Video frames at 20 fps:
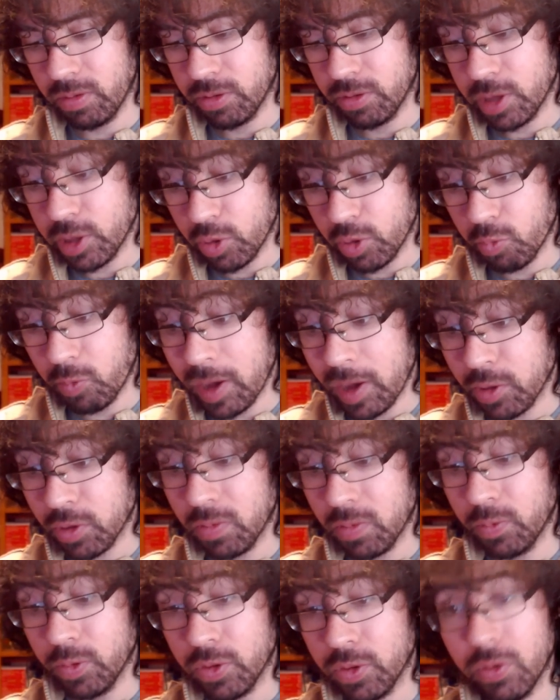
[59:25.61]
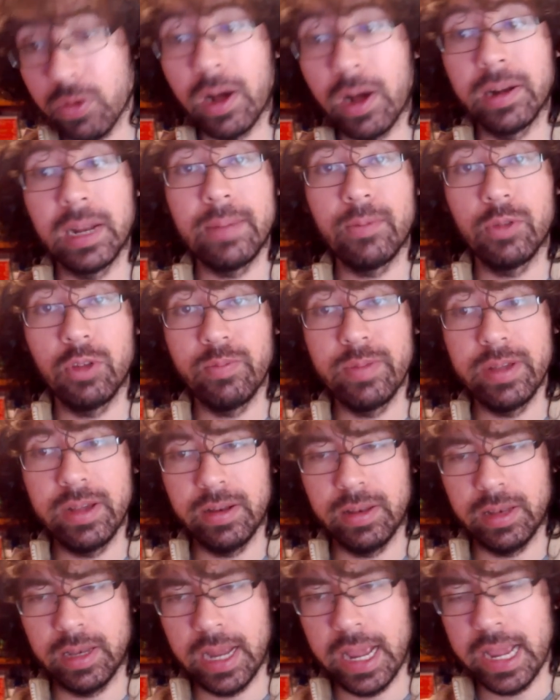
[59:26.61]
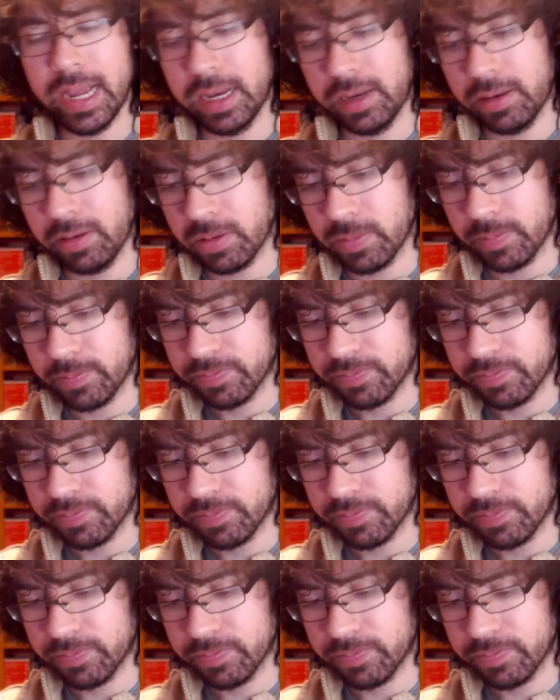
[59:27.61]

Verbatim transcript: situation was still unable to be contained.